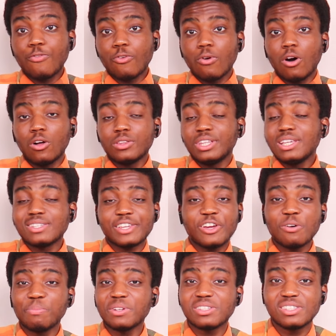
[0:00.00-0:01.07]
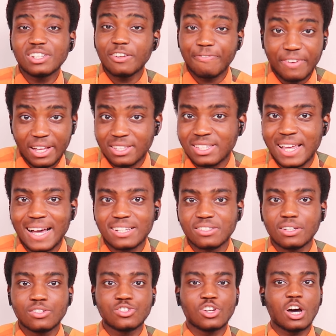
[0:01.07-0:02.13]
overall, these earbuds did a
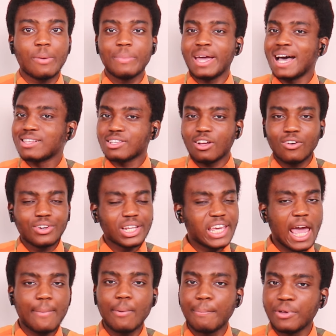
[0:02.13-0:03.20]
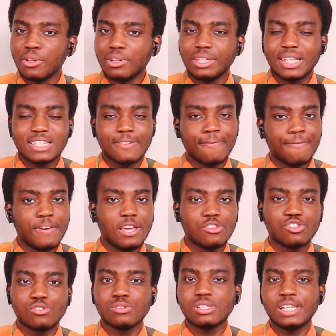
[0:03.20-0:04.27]
fantastic job. It has all the capabilities and
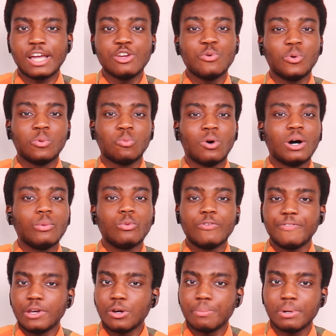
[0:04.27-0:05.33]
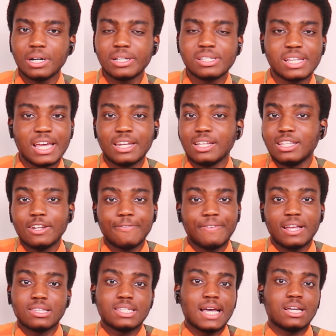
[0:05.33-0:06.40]
features that you would want with earbuds, and it did a
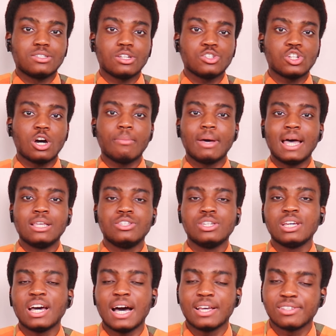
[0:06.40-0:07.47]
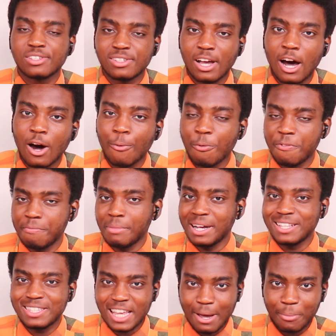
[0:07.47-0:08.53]
fantastic job, as you guys saw with
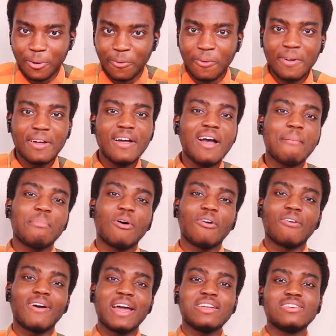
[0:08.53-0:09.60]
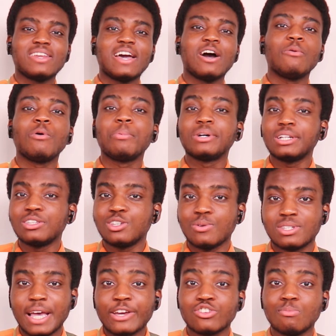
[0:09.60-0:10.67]
my demo. But right now, what we're going to
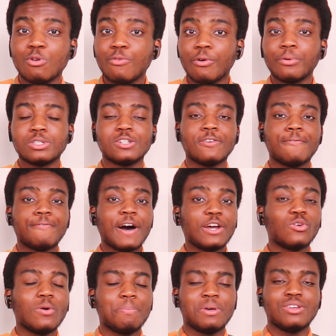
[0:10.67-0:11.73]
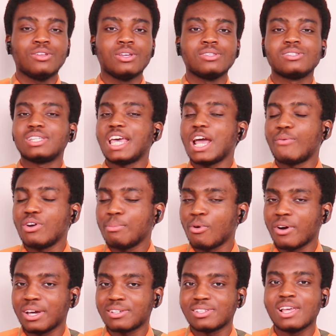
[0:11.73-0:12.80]
do is actually move over to the final opinions and
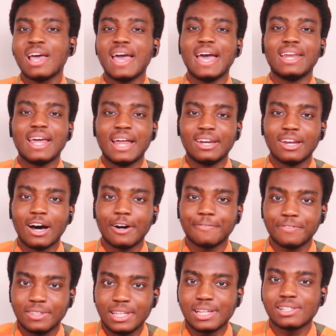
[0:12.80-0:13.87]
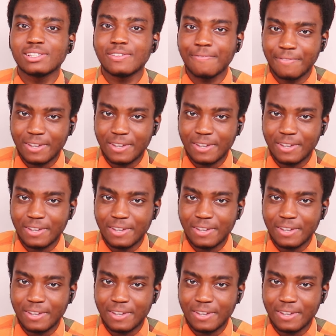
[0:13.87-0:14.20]
remarks and end off this